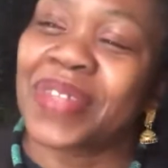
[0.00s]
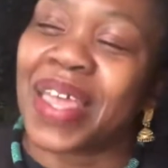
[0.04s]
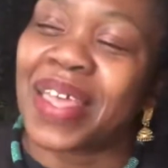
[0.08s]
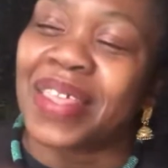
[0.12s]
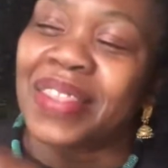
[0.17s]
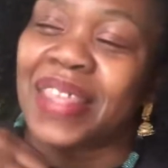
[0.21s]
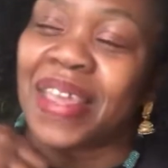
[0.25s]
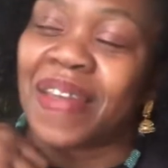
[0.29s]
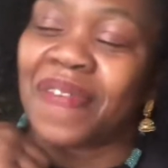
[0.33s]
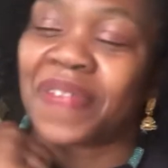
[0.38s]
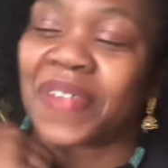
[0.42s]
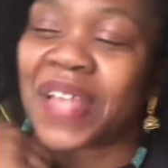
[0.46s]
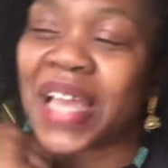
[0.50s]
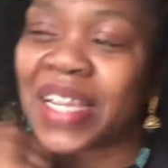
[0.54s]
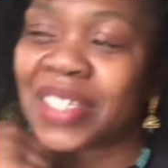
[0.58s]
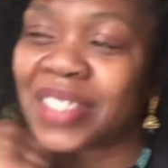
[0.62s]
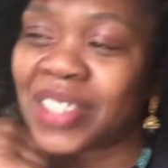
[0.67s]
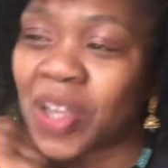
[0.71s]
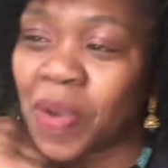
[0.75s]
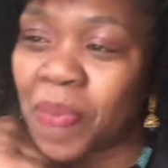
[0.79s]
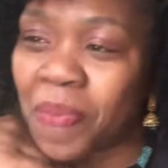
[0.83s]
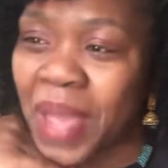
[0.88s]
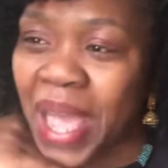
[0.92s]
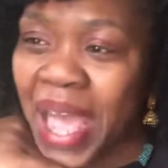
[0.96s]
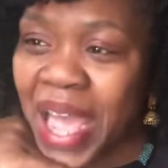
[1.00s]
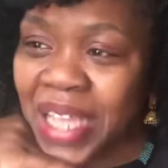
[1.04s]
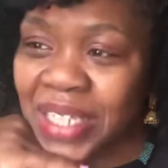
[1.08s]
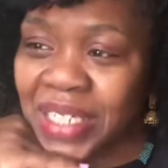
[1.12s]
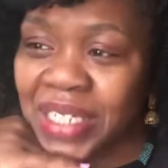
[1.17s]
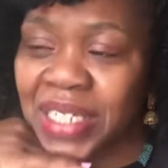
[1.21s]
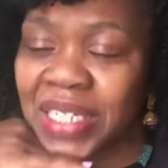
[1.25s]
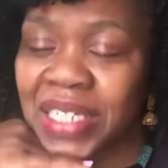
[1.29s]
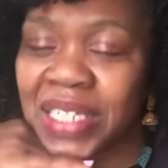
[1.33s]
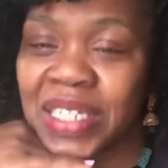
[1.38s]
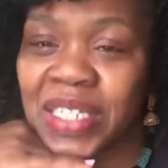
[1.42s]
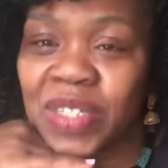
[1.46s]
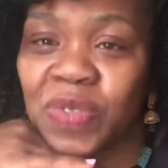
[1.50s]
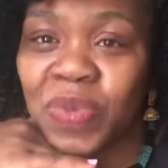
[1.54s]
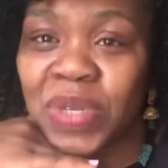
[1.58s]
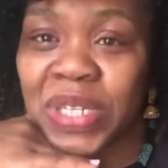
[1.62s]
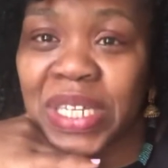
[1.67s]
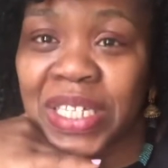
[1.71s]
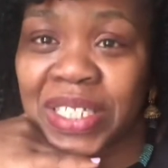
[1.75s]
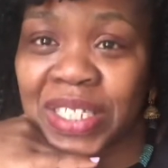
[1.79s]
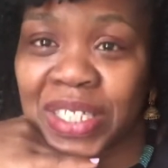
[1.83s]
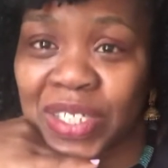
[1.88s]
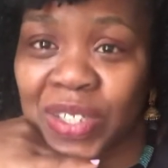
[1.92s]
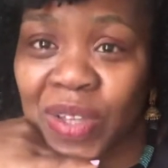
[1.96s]
They flash their badges. We
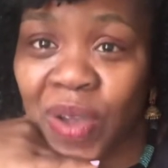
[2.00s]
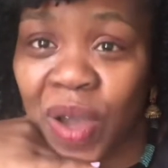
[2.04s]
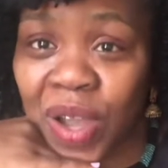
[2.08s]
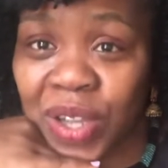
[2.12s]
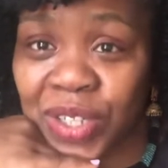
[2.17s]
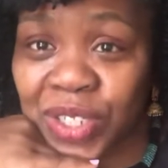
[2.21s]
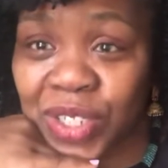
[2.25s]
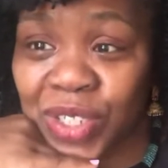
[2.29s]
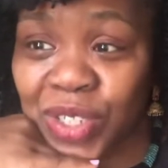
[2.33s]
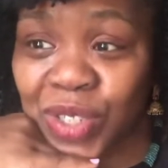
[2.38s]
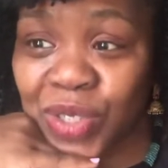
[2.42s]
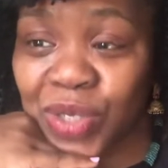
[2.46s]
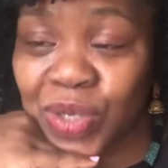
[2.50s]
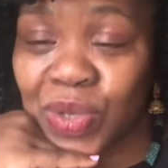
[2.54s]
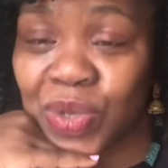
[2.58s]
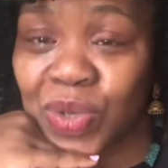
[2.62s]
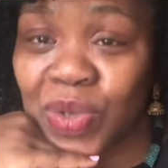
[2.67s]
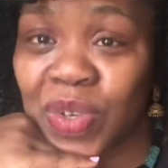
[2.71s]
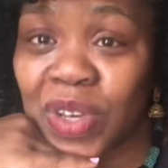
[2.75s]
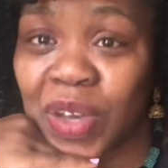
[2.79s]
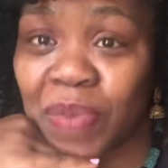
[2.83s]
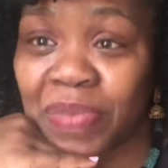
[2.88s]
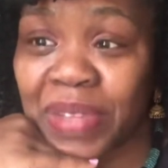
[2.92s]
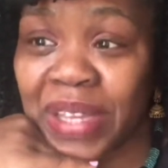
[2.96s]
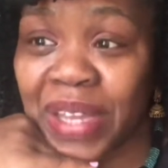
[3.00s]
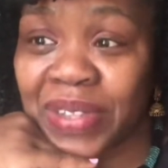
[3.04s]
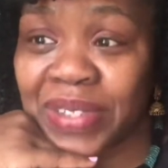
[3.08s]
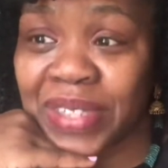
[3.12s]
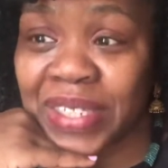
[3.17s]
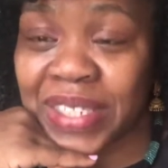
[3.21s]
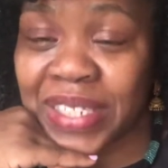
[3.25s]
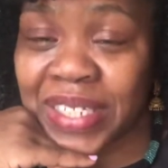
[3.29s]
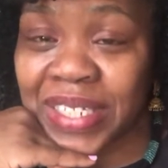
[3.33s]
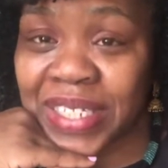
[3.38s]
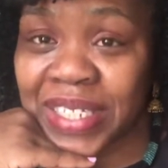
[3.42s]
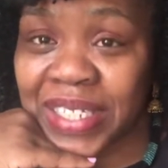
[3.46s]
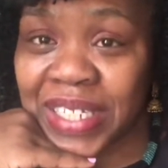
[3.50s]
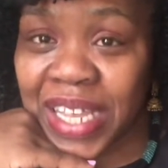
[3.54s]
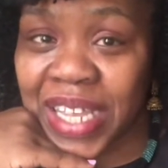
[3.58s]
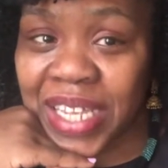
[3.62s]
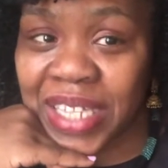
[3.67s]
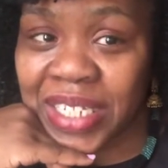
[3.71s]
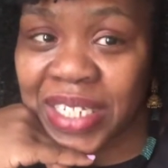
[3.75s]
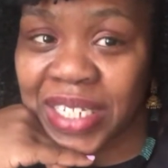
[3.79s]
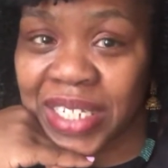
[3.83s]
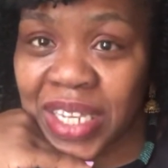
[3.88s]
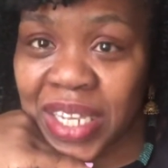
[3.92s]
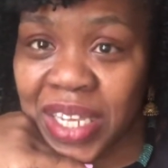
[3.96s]
need to talk to you. Come down to the
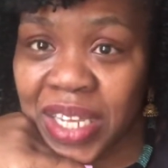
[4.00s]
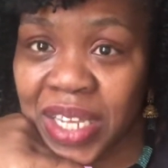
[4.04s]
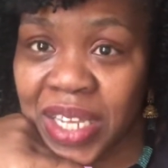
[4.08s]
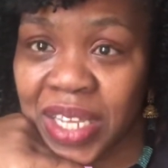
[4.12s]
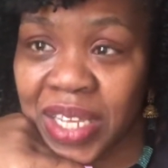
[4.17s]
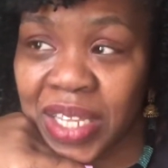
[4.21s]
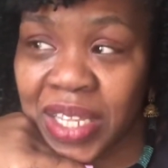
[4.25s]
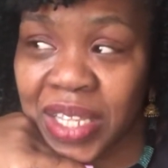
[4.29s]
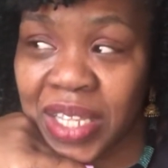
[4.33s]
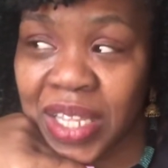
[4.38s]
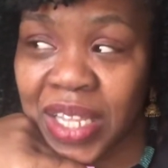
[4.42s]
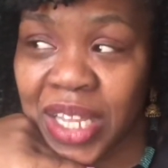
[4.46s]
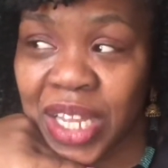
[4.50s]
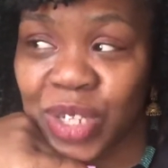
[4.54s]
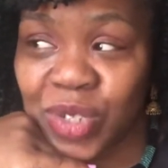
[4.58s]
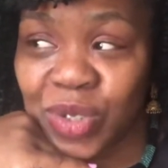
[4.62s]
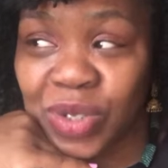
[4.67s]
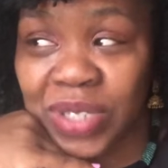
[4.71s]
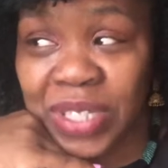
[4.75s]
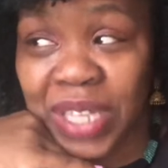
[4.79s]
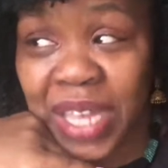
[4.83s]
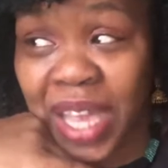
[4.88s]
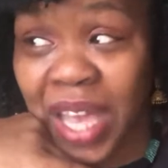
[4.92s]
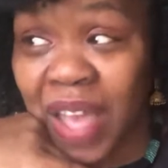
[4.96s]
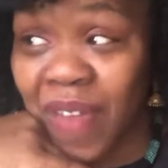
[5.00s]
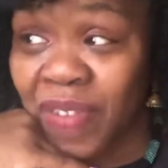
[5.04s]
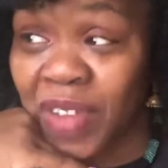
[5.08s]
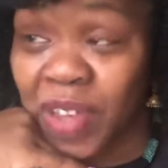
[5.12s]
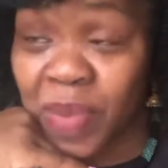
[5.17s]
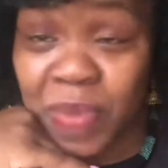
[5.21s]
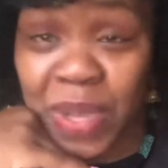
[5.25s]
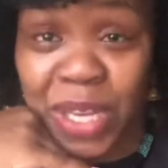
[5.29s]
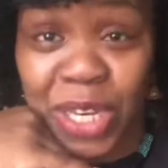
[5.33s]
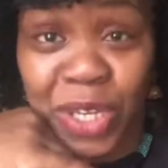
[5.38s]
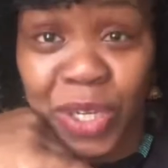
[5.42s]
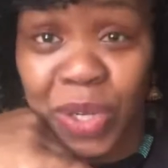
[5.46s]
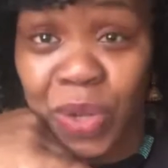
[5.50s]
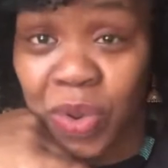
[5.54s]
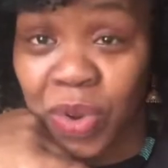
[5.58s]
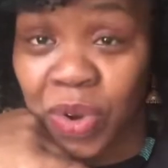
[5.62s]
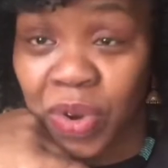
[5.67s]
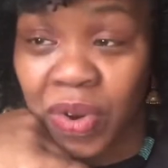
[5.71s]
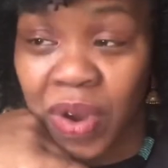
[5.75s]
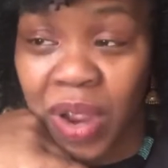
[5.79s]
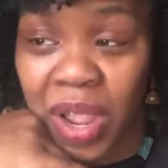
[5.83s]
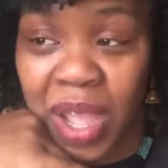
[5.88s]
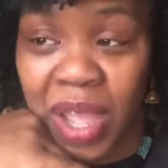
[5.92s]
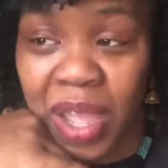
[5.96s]
station. Electra's like, I've committed no
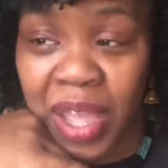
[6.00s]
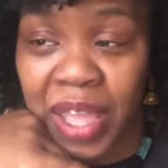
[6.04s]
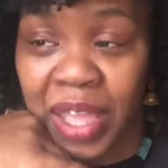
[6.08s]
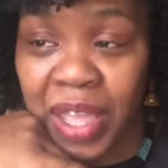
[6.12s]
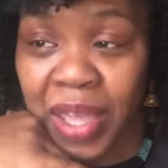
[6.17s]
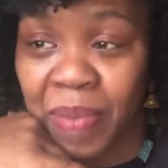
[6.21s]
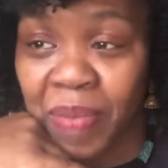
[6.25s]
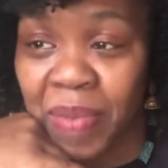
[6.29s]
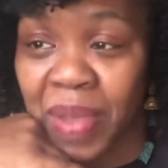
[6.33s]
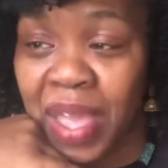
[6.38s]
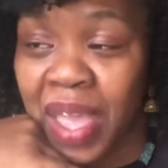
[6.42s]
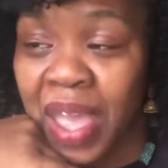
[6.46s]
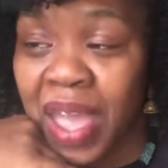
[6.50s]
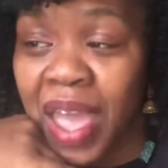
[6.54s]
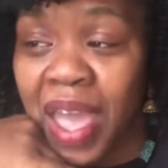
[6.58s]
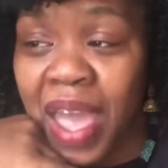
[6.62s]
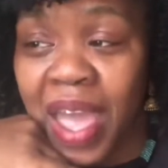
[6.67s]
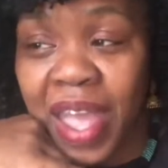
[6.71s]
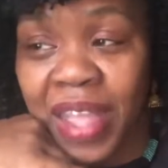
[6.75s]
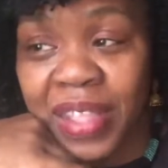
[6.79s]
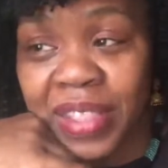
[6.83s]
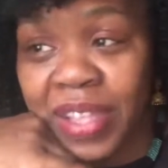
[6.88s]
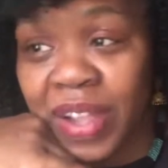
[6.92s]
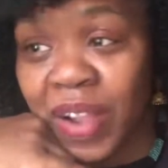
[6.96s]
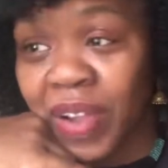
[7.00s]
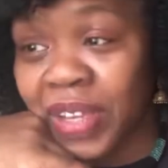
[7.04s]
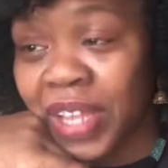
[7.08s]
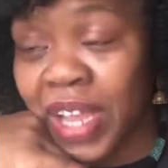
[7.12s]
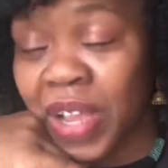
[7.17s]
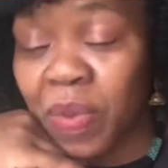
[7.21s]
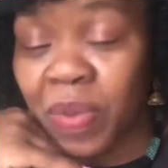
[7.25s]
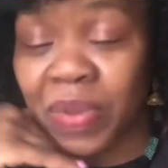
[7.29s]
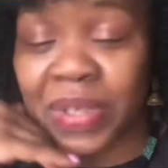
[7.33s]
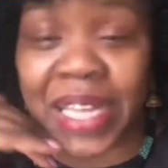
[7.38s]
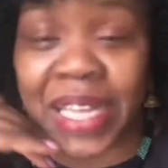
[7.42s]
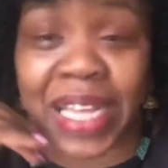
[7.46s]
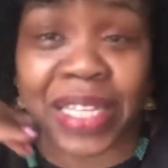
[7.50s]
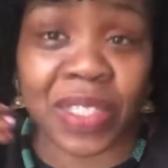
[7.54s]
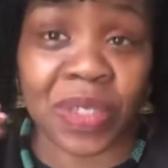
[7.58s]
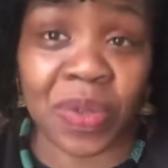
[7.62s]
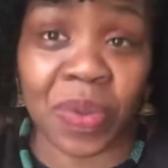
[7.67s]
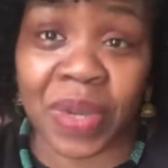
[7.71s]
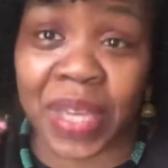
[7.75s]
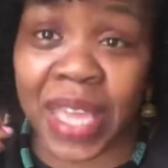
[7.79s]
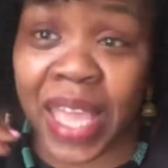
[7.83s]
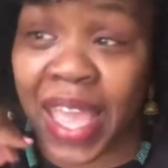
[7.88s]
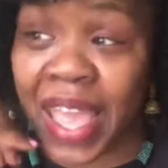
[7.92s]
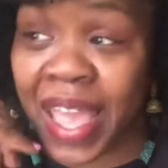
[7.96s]
crime. And they're like, well, that's
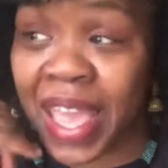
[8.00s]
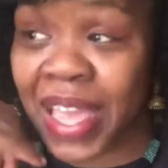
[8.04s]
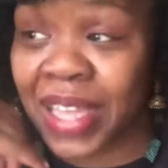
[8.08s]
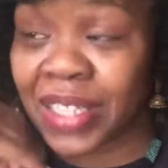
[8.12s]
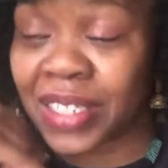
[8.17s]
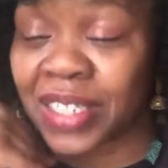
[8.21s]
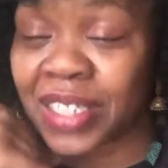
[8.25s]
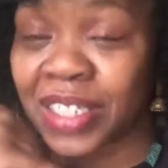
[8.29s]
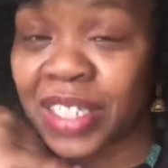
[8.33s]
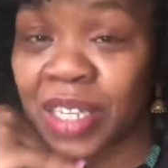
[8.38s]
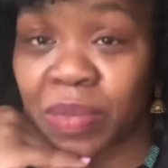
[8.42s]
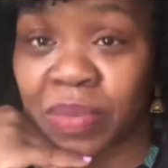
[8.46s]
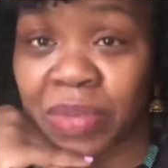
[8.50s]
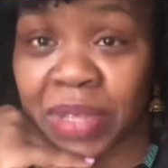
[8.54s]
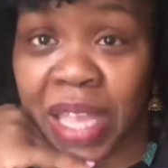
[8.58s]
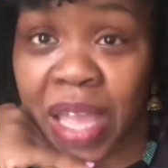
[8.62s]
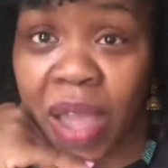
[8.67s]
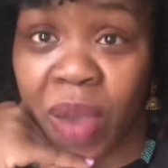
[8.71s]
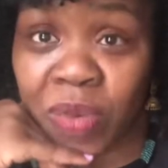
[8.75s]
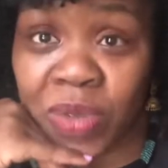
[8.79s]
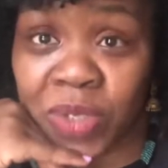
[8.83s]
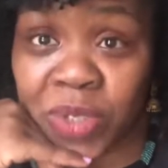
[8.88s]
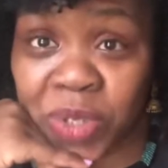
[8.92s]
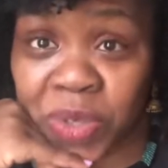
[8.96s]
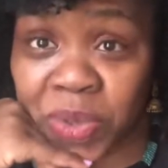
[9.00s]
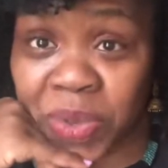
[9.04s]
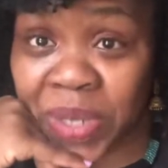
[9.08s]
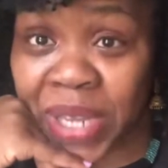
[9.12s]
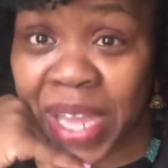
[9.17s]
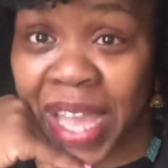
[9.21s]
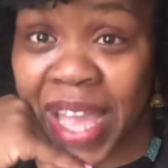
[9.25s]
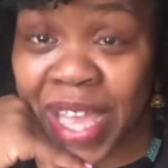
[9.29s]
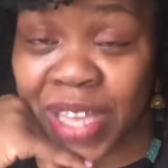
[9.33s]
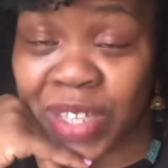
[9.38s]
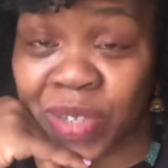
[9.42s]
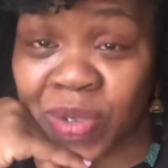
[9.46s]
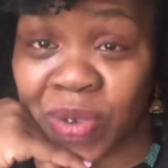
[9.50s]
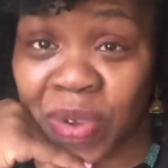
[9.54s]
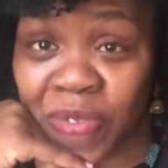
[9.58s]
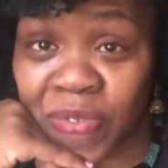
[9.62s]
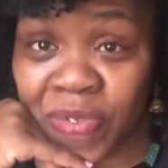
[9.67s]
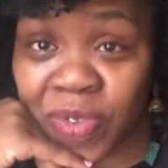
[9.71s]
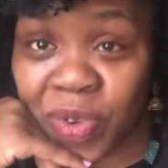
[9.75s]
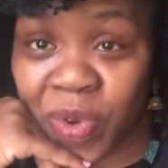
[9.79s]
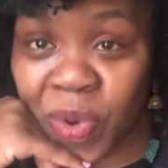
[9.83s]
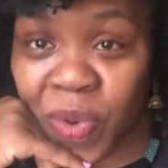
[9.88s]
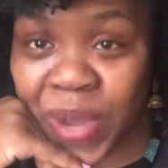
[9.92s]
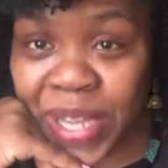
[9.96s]
okay. Just come down. We just want to ask you a few
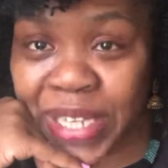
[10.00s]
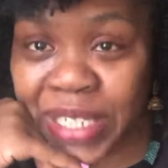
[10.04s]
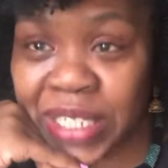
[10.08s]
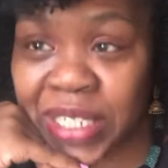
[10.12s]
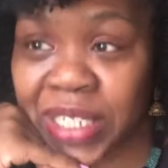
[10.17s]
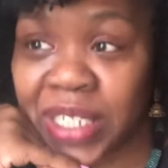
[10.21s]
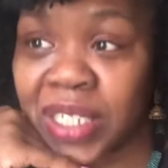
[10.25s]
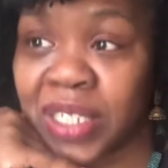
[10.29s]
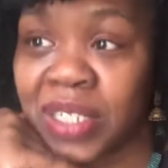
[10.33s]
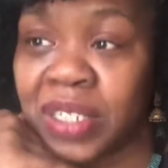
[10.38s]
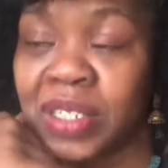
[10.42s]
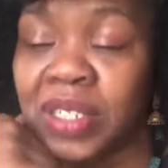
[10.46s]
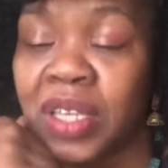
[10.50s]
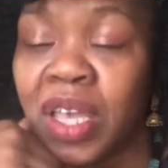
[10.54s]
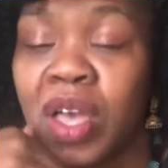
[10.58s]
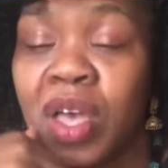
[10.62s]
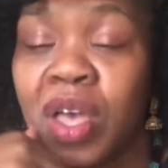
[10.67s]
questions.